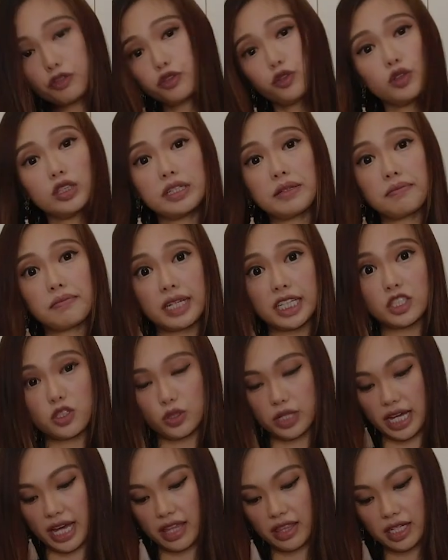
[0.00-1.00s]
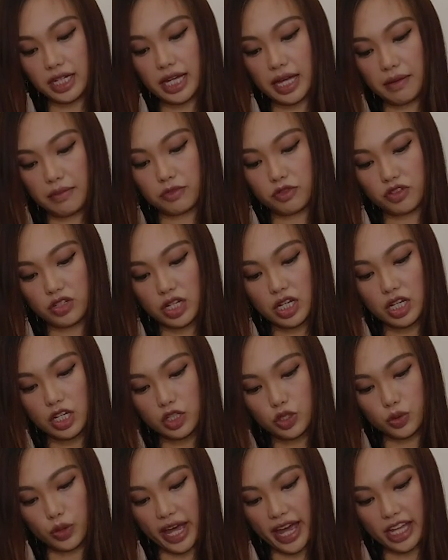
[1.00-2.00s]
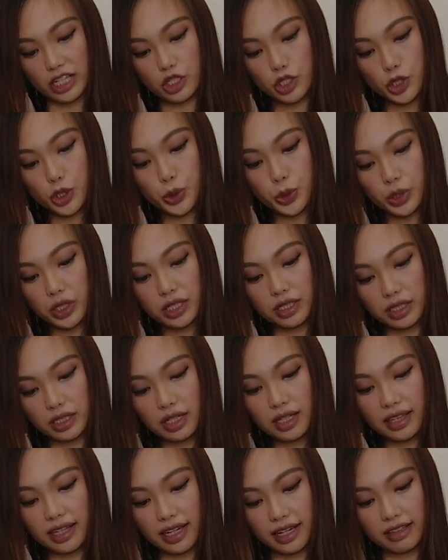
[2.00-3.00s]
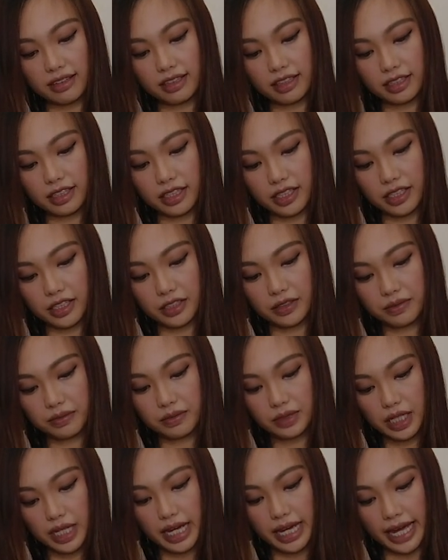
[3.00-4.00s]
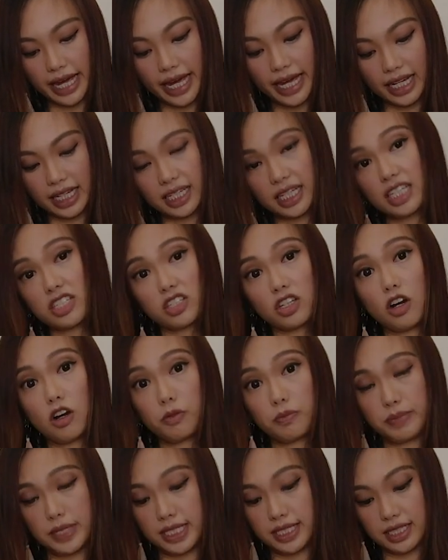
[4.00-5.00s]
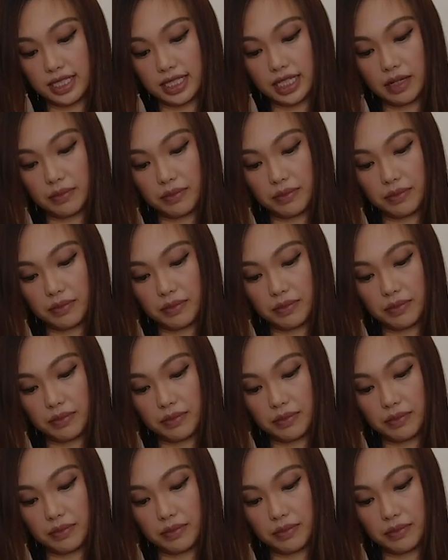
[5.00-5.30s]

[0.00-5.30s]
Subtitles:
fully mixed together, and to ensure that the egg is all beaten